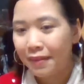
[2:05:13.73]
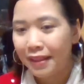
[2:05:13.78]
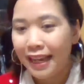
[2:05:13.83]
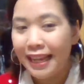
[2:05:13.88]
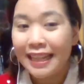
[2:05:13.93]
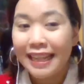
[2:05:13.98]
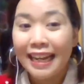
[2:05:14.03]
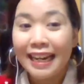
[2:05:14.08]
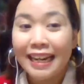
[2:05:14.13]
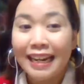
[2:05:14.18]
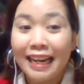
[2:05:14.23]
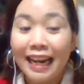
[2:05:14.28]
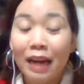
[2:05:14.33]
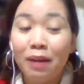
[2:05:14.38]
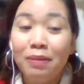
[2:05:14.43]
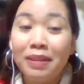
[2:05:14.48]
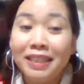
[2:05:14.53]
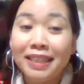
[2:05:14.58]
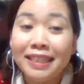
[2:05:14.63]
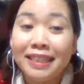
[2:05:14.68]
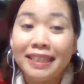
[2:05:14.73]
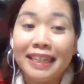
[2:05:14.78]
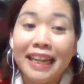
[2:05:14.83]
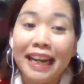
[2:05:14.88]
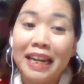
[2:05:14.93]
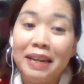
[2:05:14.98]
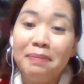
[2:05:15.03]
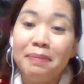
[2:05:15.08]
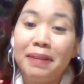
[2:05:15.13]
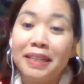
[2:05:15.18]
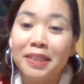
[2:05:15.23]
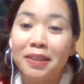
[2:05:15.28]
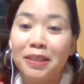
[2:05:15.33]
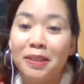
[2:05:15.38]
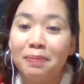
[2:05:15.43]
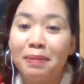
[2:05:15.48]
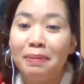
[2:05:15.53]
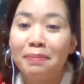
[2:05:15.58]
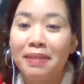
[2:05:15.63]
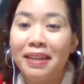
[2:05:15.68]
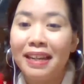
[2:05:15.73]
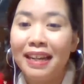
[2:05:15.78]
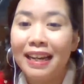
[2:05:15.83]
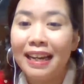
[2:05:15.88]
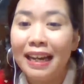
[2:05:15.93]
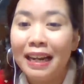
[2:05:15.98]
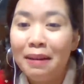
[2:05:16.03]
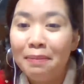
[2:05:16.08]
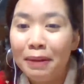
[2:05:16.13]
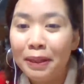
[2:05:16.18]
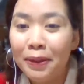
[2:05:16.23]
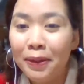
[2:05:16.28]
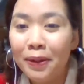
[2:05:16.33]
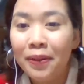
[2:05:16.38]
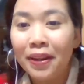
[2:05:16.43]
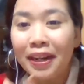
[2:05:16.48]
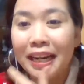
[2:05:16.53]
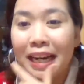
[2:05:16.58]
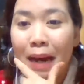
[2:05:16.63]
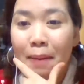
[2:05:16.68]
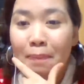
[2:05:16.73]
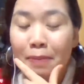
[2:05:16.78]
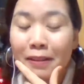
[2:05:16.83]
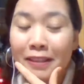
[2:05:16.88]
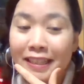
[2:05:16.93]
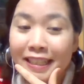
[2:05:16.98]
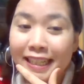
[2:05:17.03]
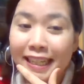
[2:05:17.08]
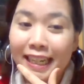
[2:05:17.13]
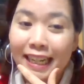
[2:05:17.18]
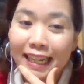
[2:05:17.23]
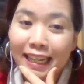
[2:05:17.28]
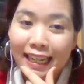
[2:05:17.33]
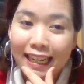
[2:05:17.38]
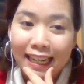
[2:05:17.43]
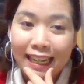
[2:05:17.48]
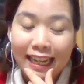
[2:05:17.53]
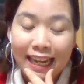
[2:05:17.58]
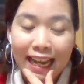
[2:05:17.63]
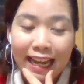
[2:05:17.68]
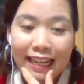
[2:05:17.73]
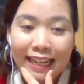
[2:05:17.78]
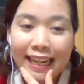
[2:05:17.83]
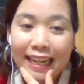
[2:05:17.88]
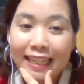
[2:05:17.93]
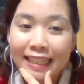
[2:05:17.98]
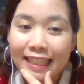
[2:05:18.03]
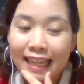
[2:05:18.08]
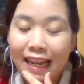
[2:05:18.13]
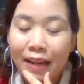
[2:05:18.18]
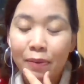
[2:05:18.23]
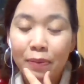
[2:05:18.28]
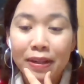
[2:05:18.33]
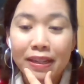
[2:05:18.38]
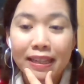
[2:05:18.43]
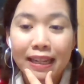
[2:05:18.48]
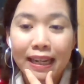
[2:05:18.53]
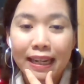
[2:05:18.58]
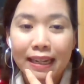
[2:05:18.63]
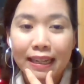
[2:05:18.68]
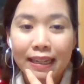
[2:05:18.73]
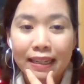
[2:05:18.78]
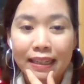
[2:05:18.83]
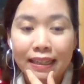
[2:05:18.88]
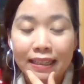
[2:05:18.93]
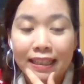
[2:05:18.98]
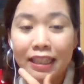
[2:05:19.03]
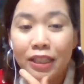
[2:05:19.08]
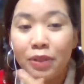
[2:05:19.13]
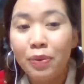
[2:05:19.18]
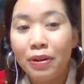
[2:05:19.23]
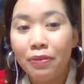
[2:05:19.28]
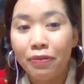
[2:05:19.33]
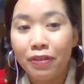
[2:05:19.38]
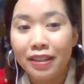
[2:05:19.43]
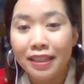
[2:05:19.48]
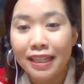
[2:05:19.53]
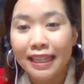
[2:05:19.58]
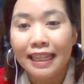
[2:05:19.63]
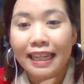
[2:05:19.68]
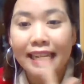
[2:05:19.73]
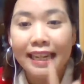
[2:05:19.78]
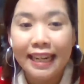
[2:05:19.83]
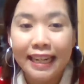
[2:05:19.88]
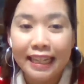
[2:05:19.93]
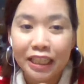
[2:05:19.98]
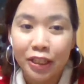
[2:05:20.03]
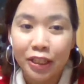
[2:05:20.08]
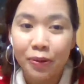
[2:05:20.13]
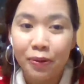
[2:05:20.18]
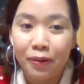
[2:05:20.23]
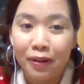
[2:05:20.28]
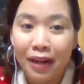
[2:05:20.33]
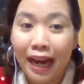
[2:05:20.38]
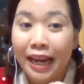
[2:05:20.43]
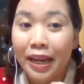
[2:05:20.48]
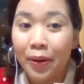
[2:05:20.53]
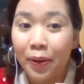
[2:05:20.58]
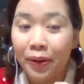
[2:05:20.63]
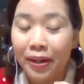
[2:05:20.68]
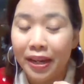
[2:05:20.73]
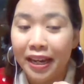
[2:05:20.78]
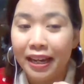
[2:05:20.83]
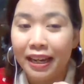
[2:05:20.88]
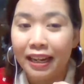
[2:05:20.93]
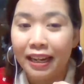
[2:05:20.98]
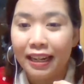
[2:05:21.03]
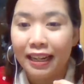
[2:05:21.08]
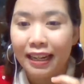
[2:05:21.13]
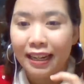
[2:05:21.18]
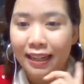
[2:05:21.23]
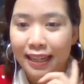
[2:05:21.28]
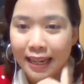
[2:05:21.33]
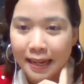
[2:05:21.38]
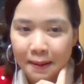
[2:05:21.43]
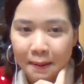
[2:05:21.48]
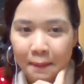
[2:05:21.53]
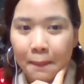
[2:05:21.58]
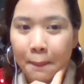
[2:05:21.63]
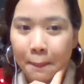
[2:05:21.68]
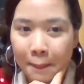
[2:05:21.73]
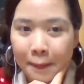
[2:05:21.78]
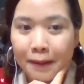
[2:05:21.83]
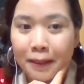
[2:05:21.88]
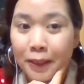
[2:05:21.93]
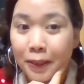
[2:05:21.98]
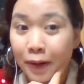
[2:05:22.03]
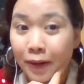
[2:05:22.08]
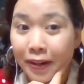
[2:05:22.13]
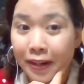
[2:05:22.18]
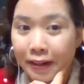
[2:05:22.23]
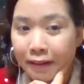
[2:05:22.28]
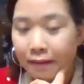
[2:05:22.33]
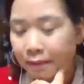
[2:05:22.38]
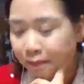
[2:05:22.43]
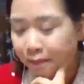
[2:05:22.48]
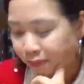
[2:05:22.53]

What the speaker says: And then I will just sing anime songs, mommy. Ah, matulog ka na, Apple G. Next, I will this one first, and then next yung I, okay? Okay, yung story.